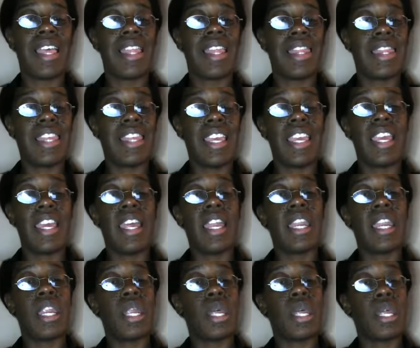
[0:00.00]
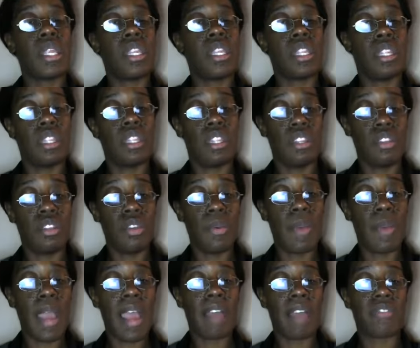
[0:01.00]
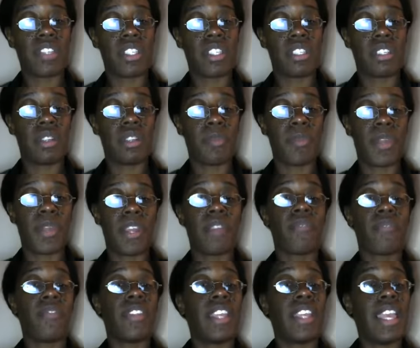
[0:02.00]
Then you have the shipping.